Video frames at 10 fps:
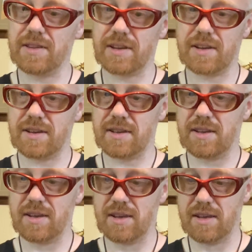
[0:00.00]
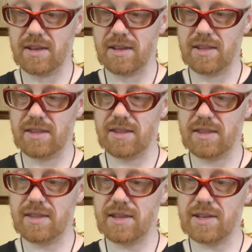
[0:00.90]
like
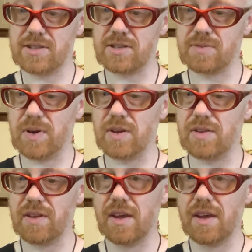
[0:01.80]
this is being,